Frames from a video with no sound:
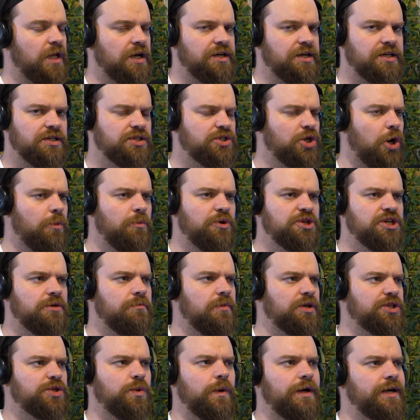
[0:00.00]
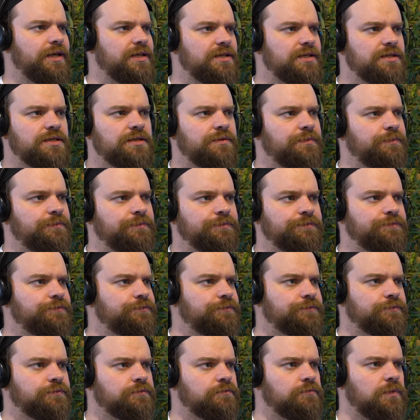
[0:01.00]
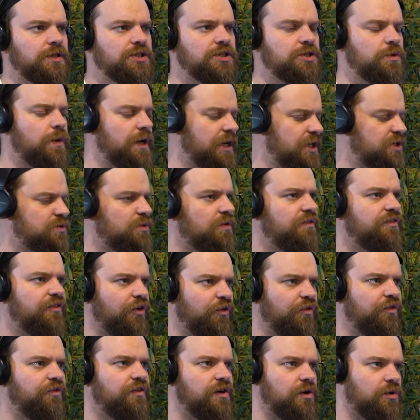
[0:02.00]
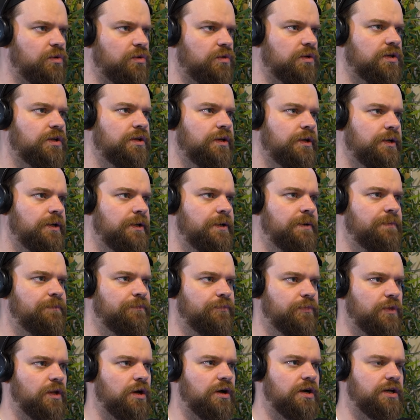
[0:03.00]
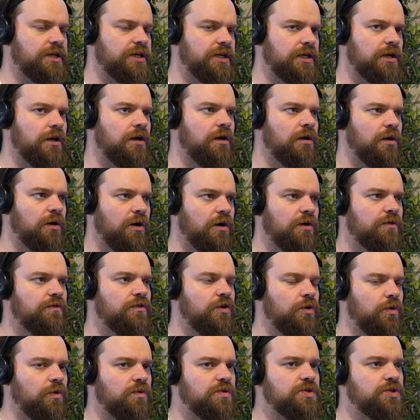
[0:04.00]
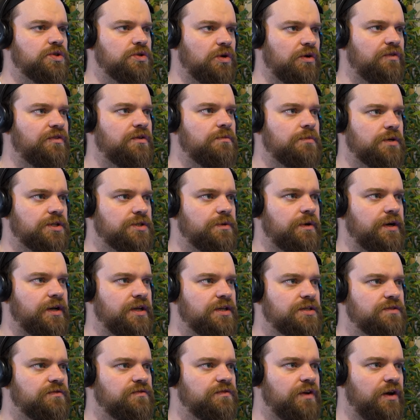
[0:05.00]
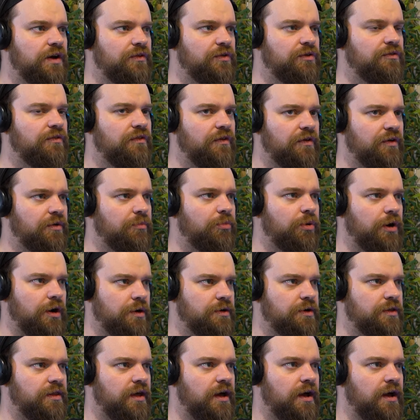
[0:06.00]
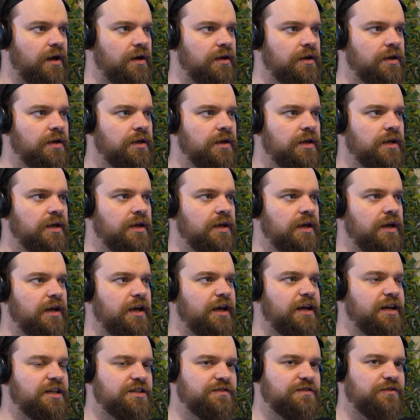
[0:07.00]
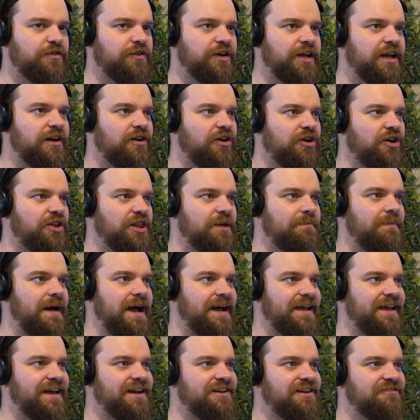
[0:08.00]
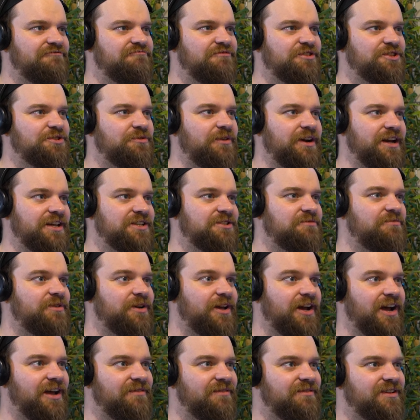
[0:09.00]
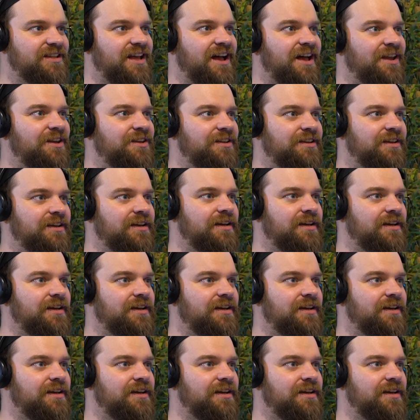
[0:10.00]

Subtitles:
I did so much in my 20s. My 20s were fulfilled. Like I did a lot of cool stuff in my 20s. Very, very proud of that. And it's funny, like on the back end of my 20s, I became a dad.